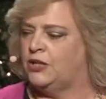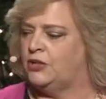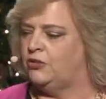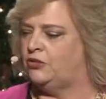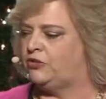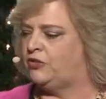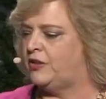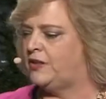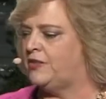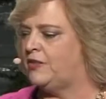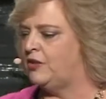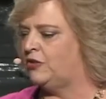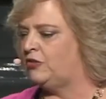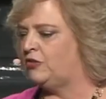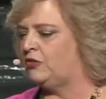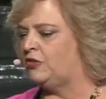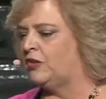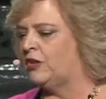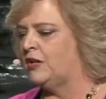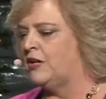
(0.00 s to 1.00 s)
You see,
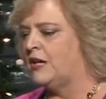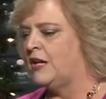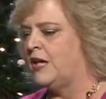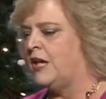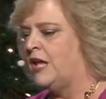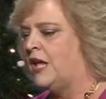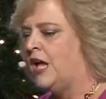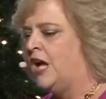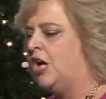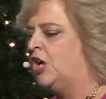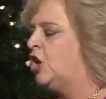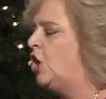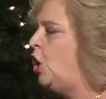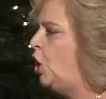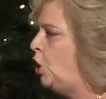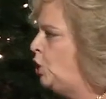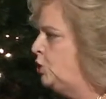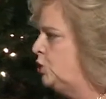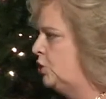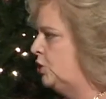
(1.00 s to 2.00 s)
there's a
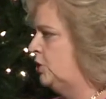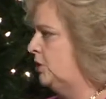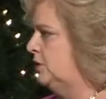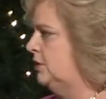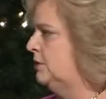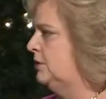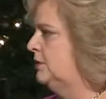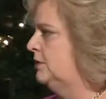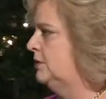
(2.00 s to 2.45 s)
culture,